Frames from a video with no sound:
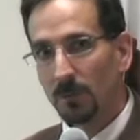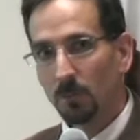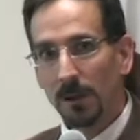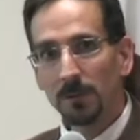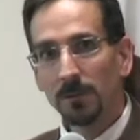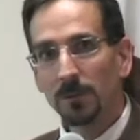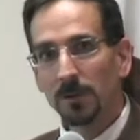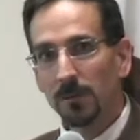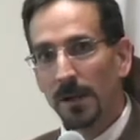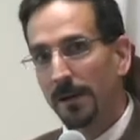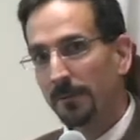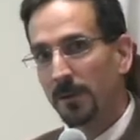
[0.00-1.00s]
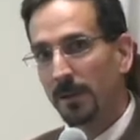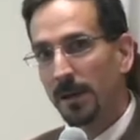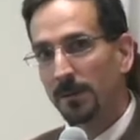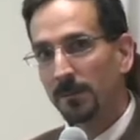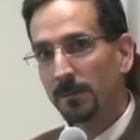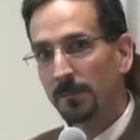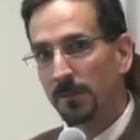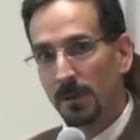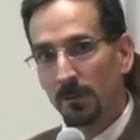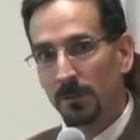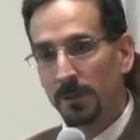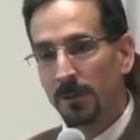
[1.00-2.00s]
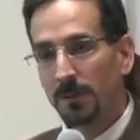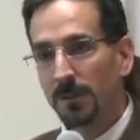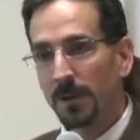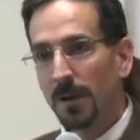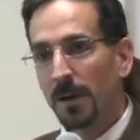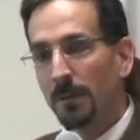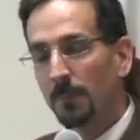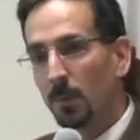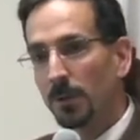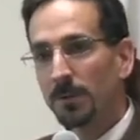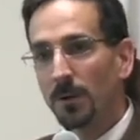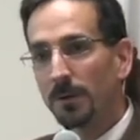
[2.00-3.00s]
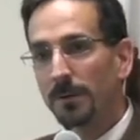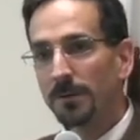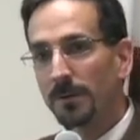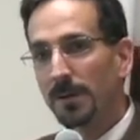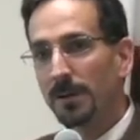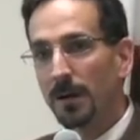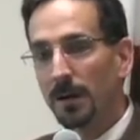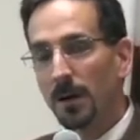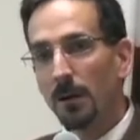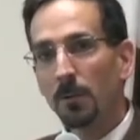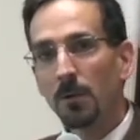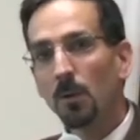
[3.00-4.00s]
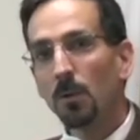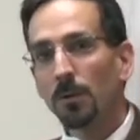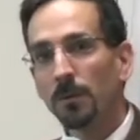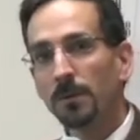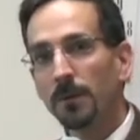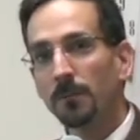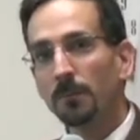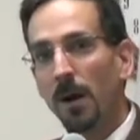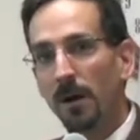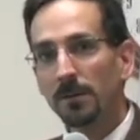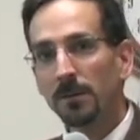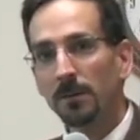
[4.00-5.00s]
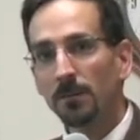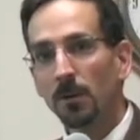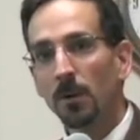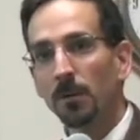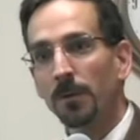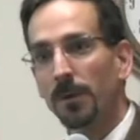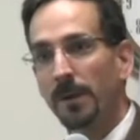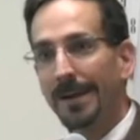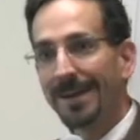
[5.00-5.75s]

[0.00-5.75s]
relatively flat the last several years, but we're starting to see a couple quarters of positive growth.